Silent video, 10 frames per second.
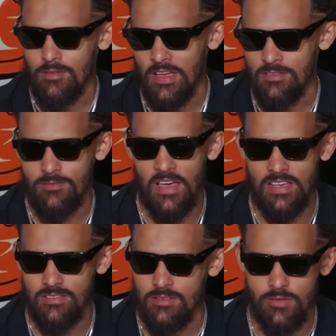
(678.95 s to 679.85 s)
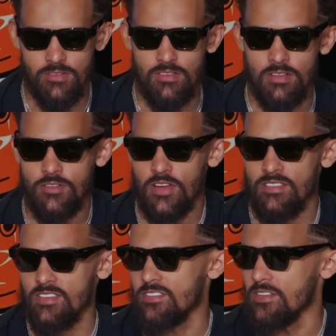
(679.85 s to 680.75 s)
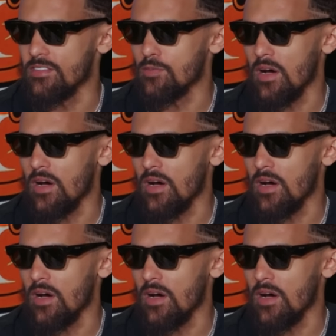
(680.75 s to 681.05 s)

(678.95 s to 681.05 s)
as fast as a transition as